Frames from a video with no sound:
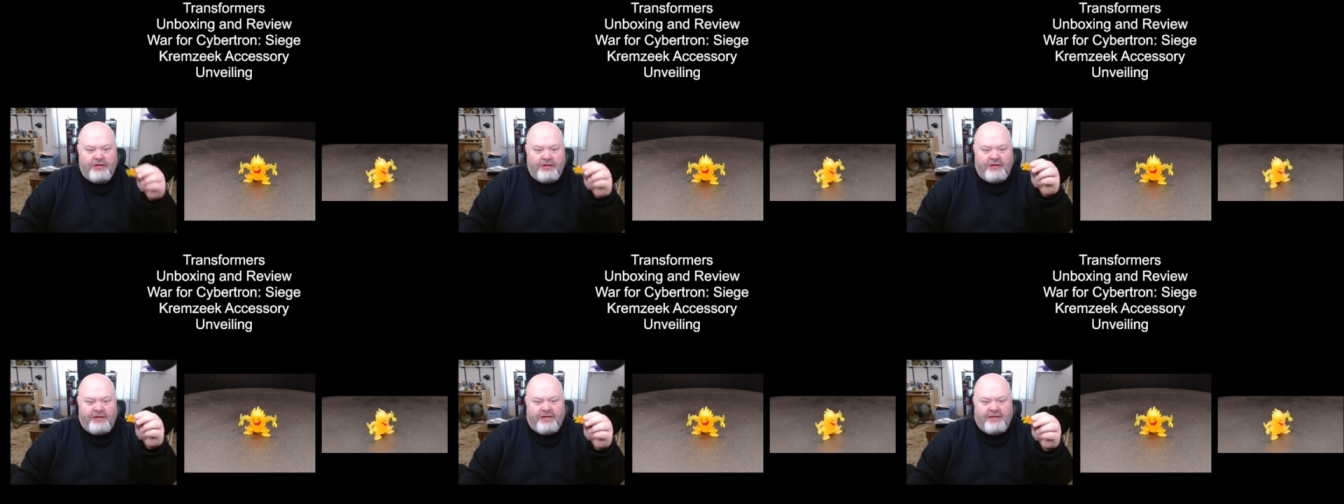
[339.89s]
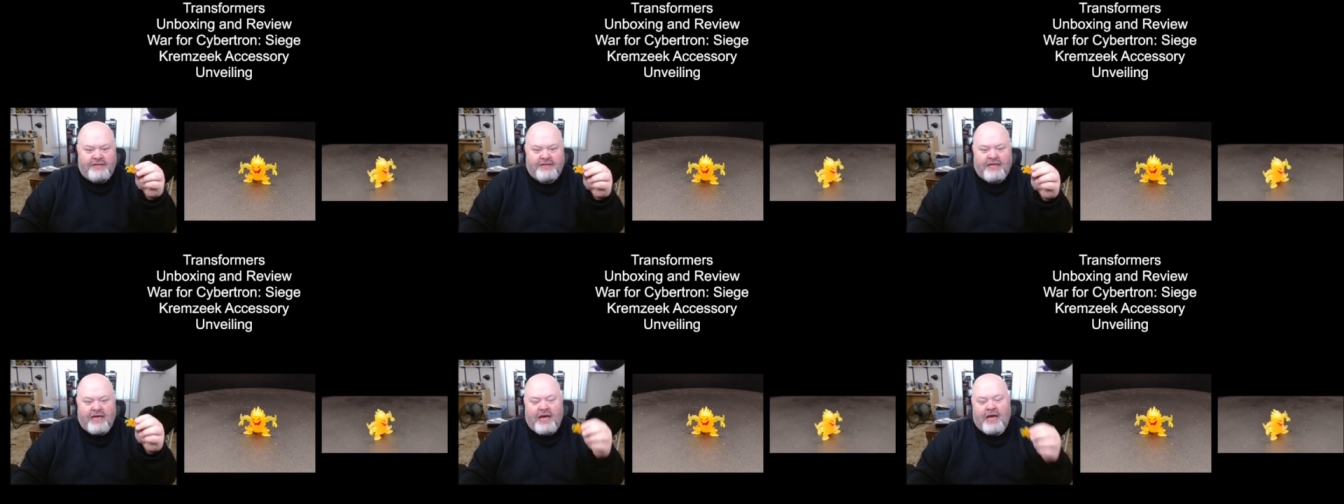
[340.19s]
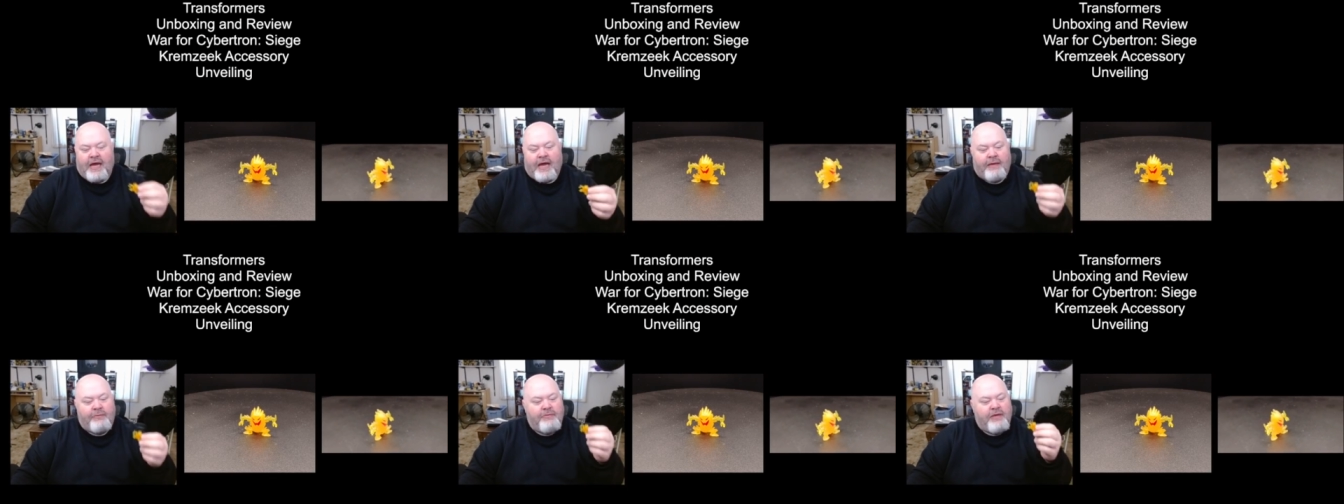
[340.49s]
this guy,
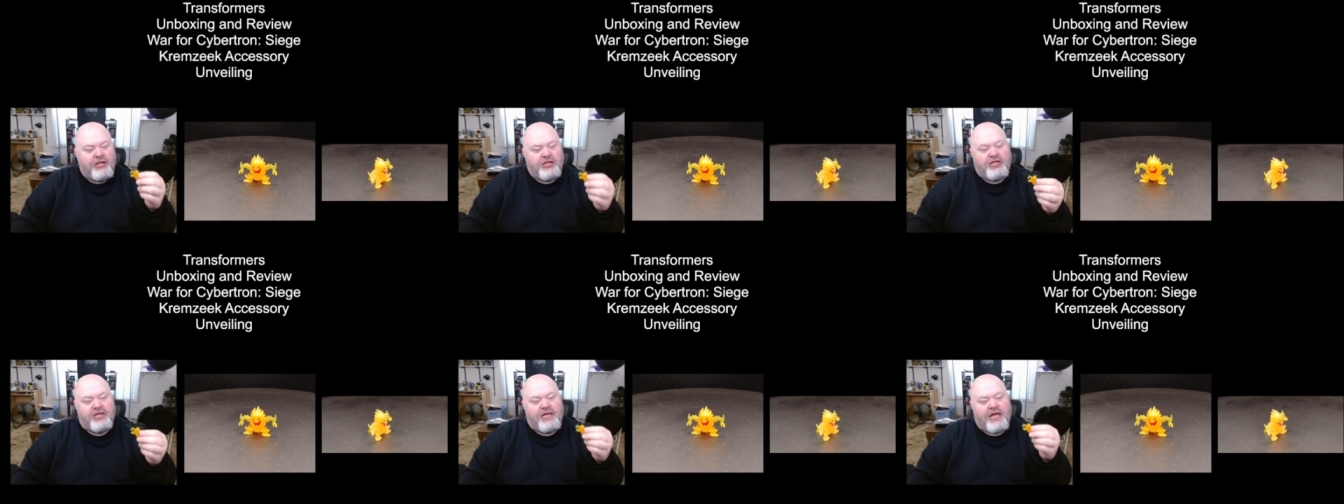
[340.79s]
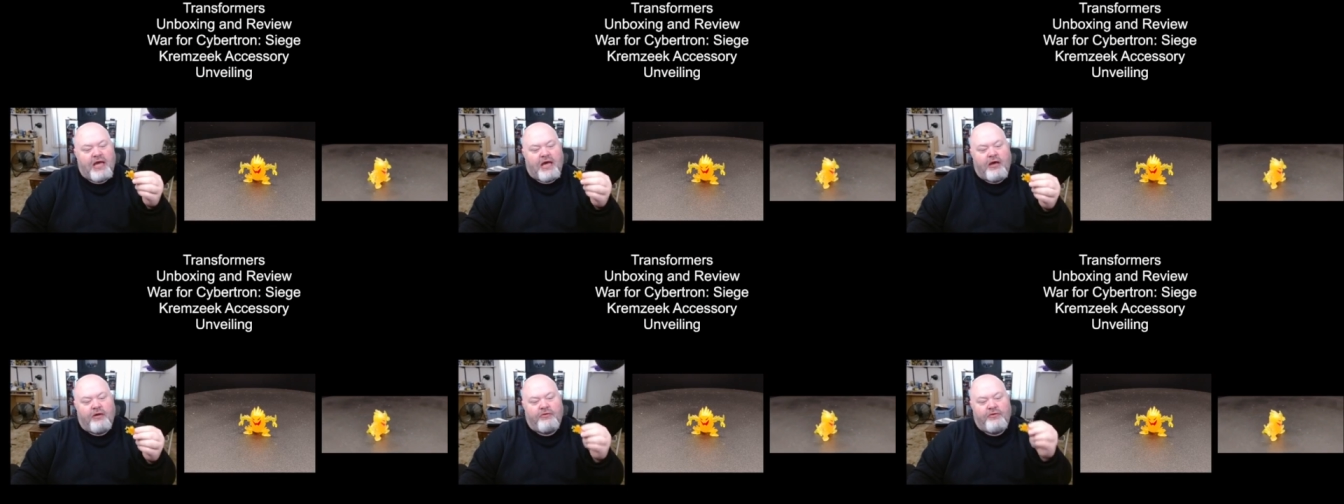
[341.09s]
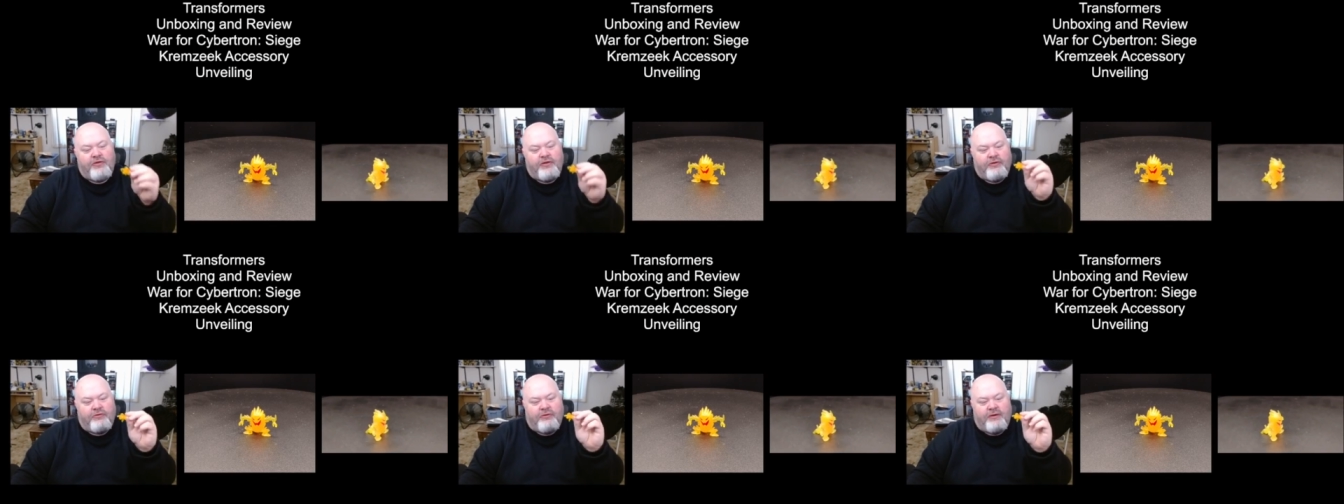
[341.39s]
I mentioned how
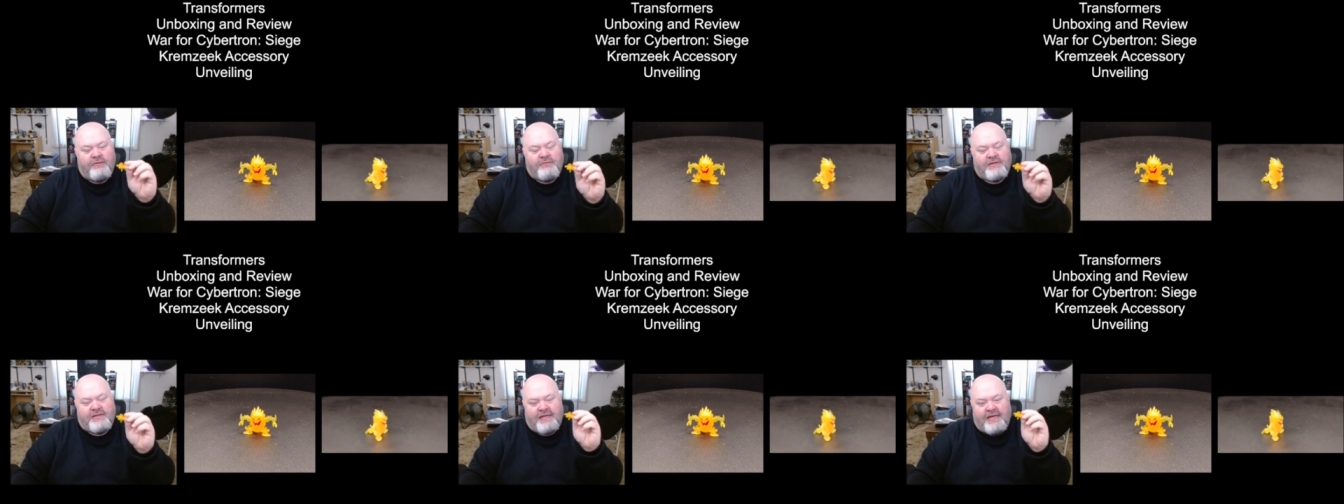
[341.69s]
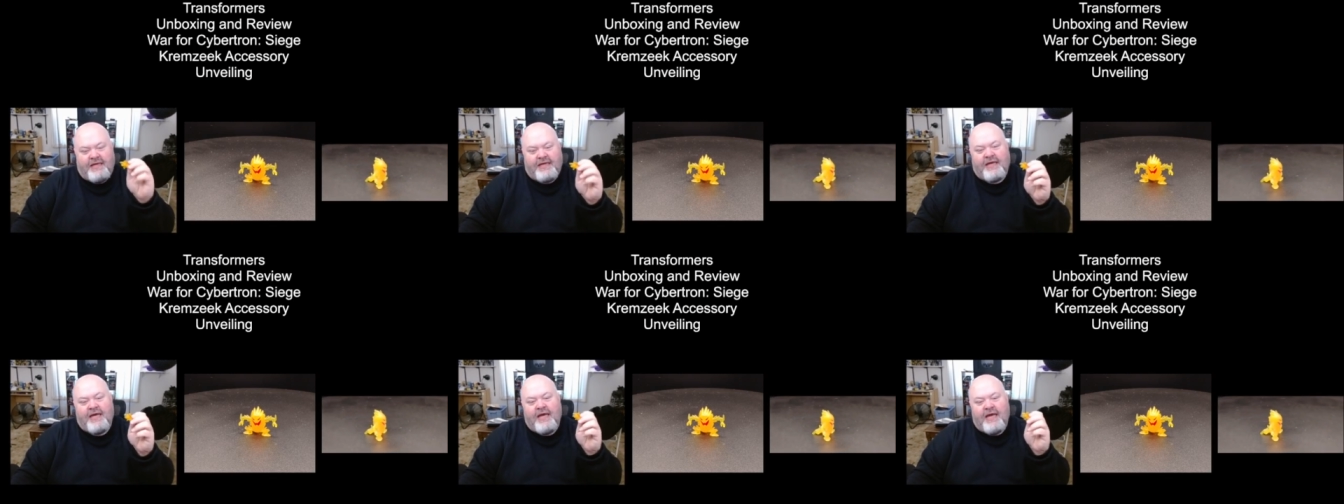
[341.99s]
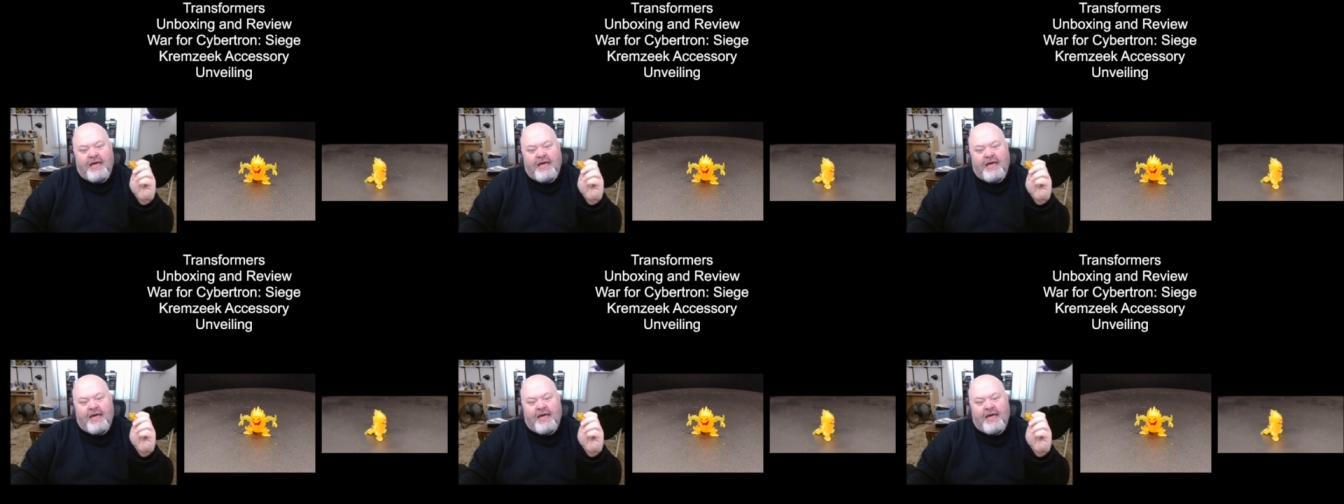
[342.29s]
the Kremzeek